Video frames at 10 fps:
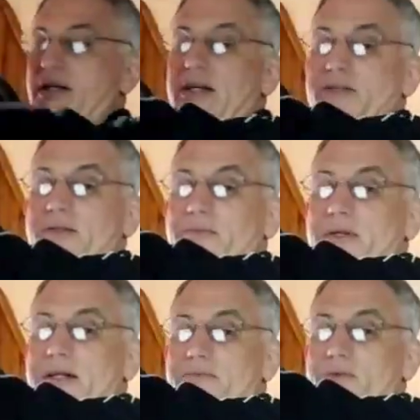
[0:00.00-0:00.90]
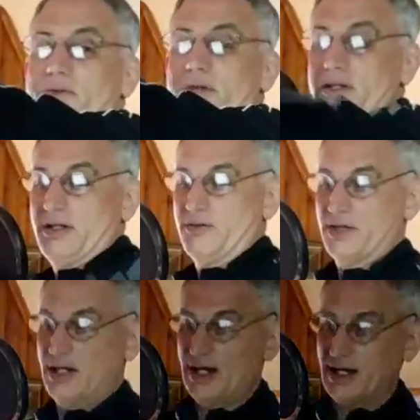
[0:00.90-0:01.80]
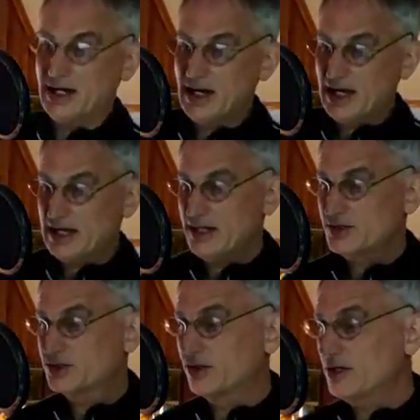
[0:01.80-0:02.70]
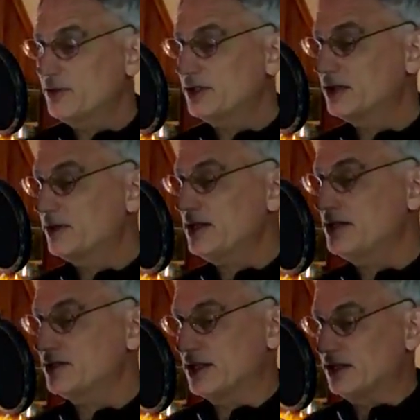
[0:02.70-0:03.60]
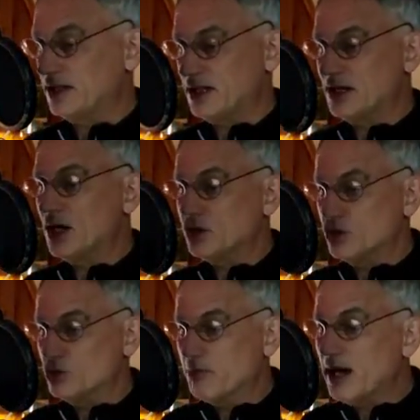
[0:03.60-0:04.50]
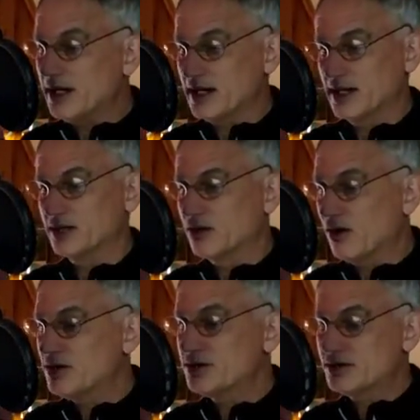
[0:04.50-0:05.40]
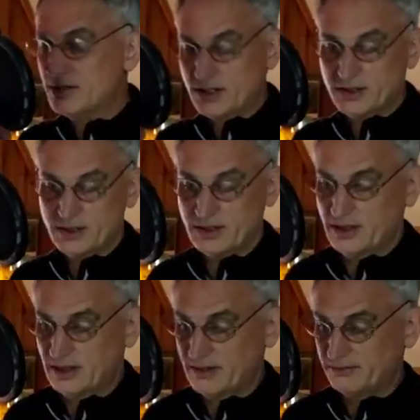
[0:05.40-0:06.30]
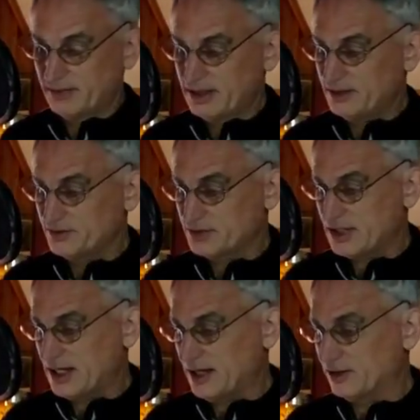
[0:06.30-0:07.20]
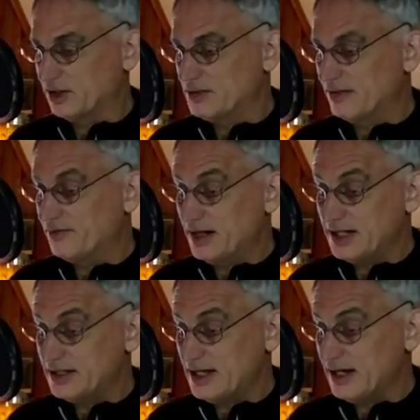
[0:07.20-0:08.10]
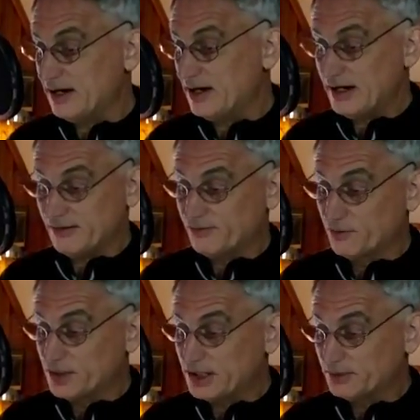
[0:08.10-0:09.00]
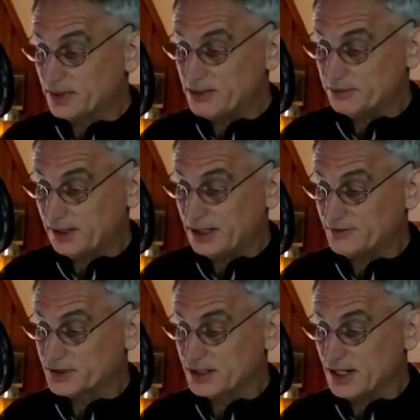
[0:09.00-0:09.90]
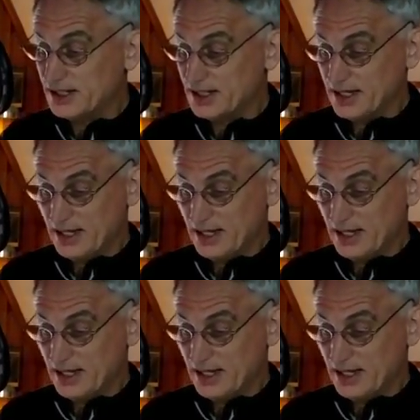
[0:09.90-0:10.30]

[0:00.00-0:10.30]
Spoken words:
Get some light moving. Okay. It is 31 degrees in the Ubana Garden section of Linglestown. Going to be a fine day, a high of 43, plenty of sun.